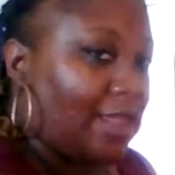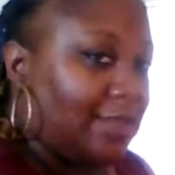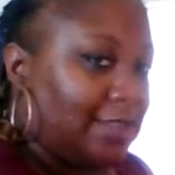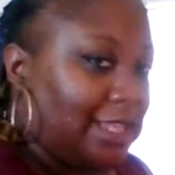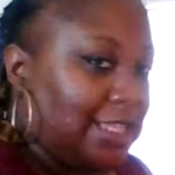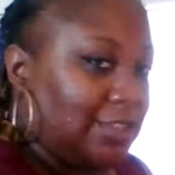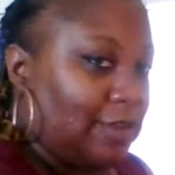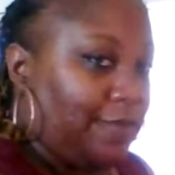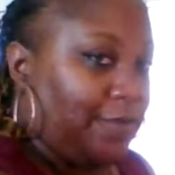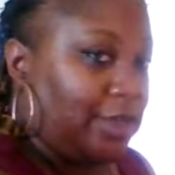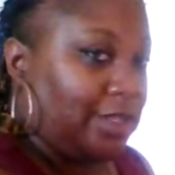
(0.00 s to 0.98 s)
Things
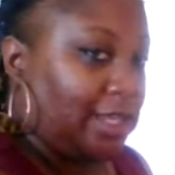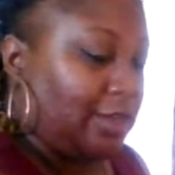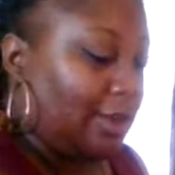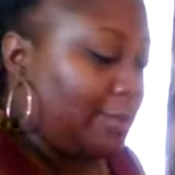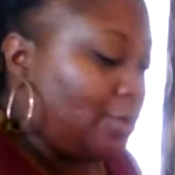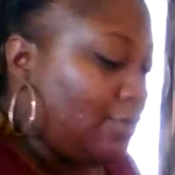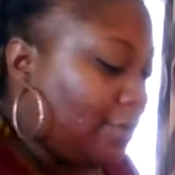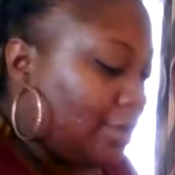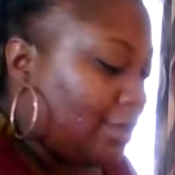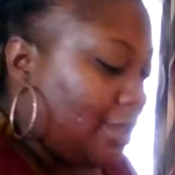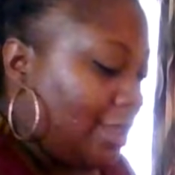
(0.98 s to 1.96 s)
don't feel like they're
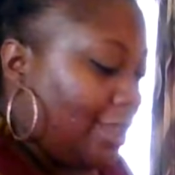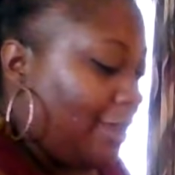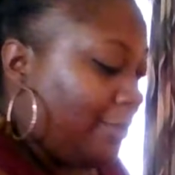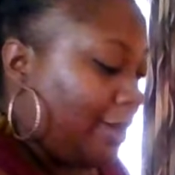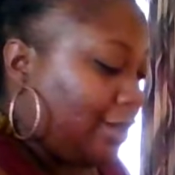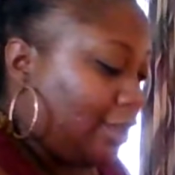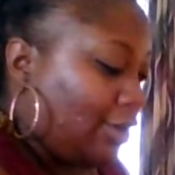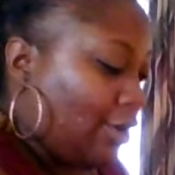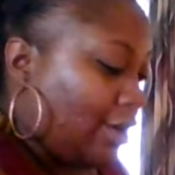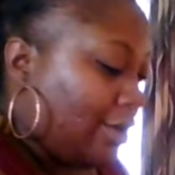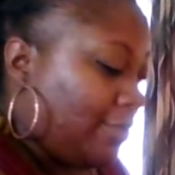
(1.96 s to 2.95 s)
moving, but they
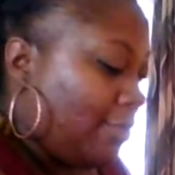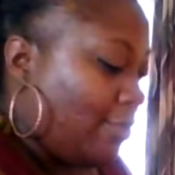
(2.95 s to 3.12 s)
are.